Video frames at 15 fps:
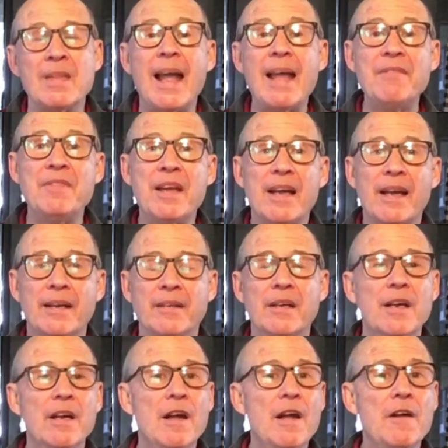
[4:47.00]
And then
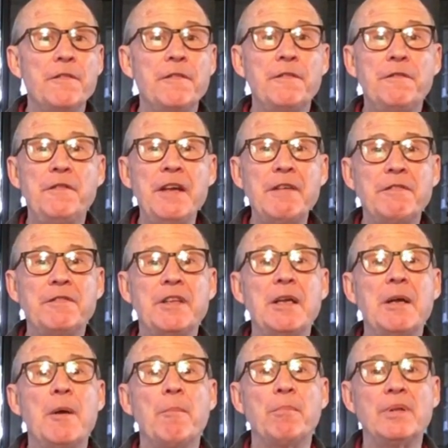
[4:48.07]

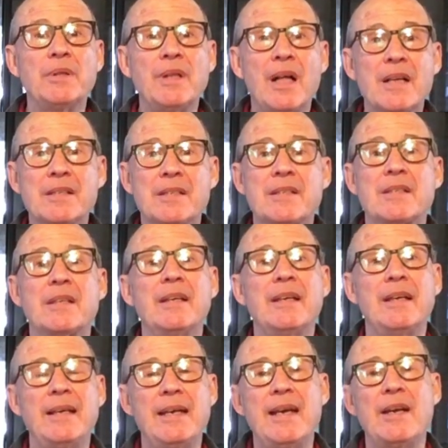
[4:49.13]
50 plus
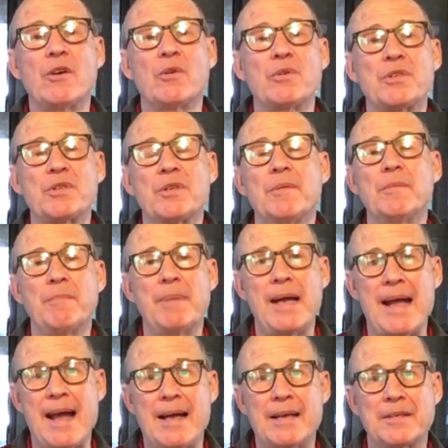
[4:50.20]
years
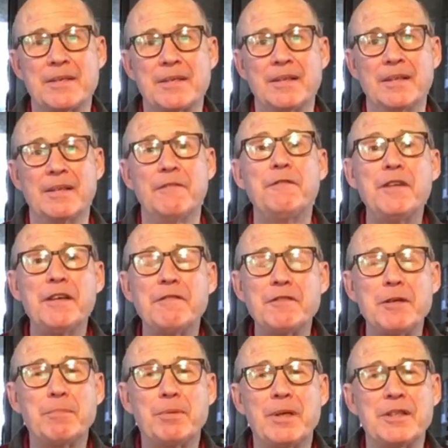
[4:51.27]
pass.
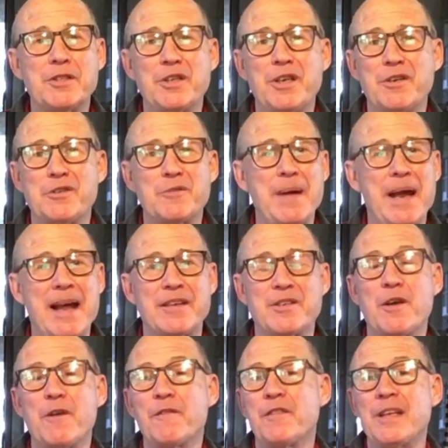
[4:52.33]
50 plus years pass
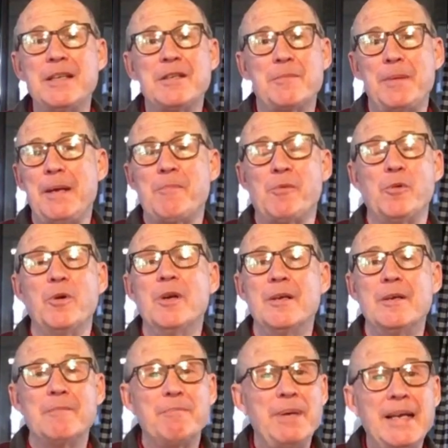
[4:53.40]
of these people
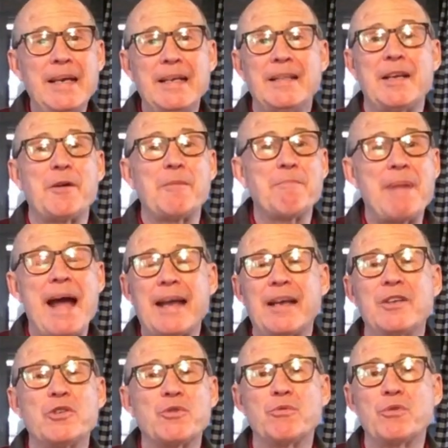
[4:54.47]
being there back
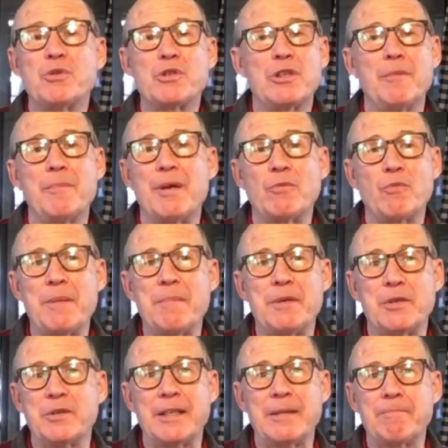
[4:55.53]
in Jerusalem and
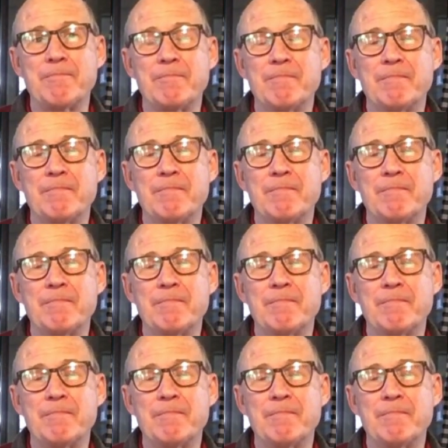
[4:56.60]
rebuilding.